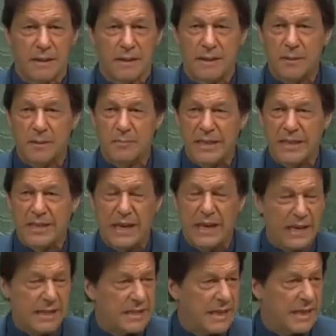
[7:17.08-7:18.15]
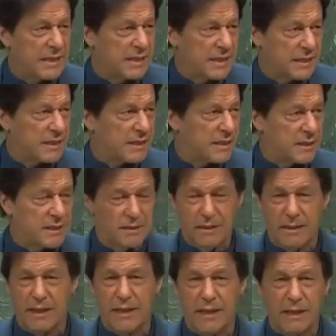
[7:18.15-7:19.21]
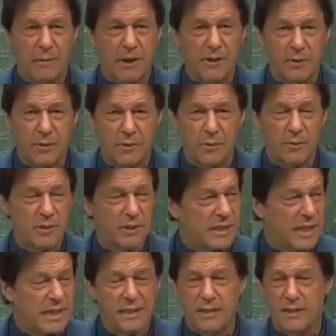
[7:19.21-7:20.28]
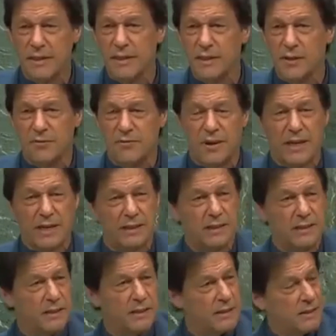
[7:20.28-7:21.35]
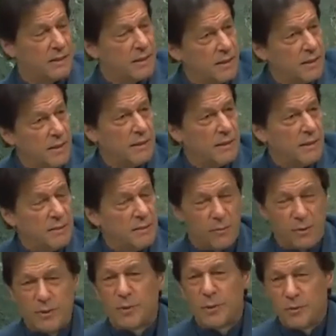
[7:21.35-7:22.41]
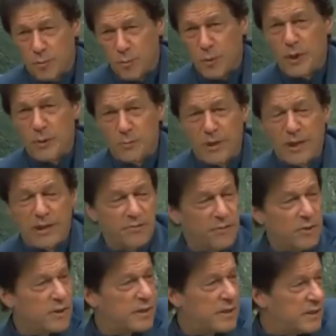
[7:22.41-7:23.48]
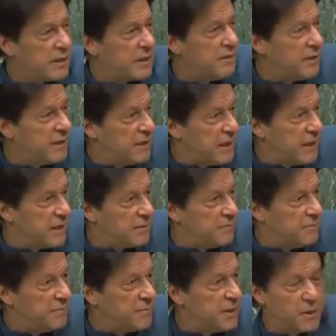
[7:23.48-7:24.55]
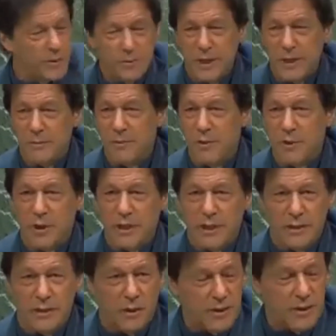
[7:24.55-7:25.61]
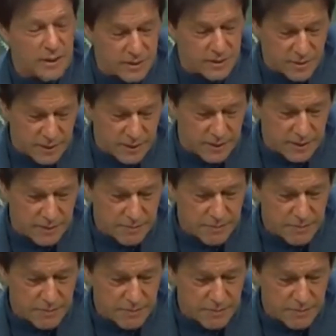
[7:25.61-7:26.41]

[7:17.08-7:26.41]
Complete lie. They had just killed about 10 trees of ours, which was quite painful given that, we are growing all these trees.